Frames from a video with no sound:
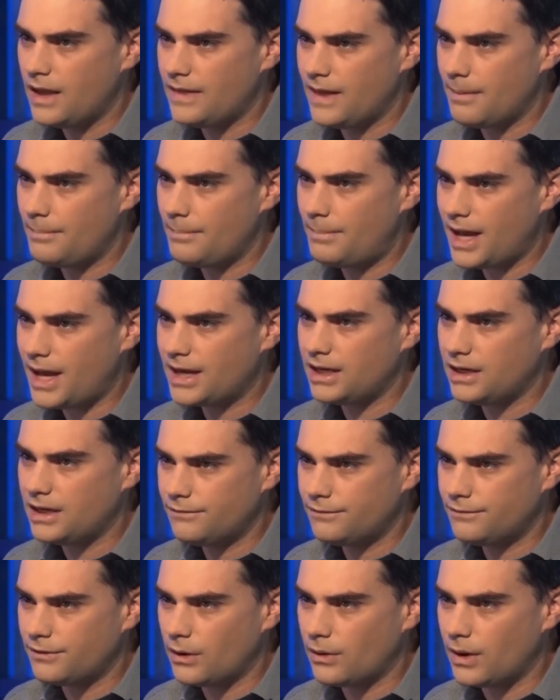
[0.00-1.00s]
and that bad
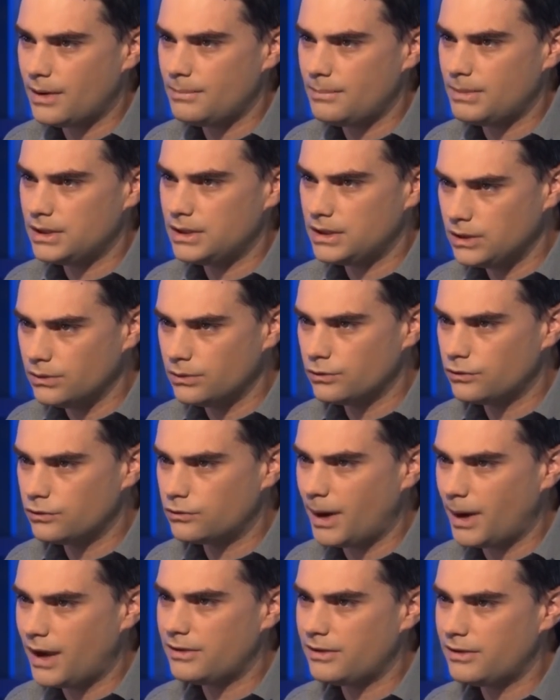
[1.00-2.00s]
info had been
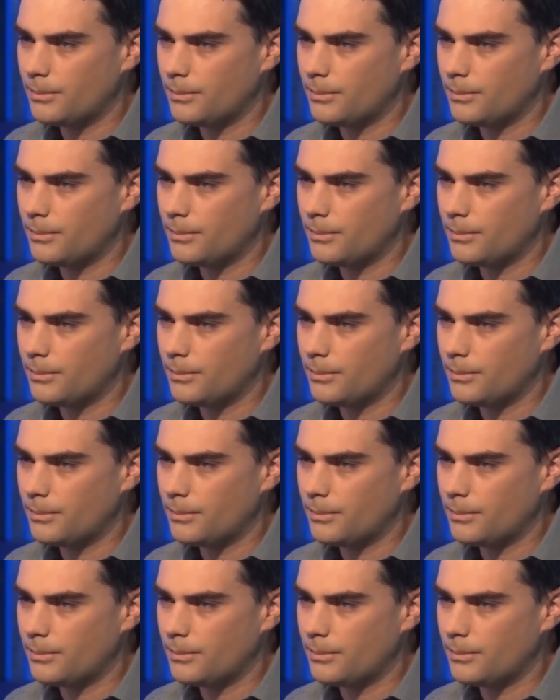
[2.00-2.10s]
used by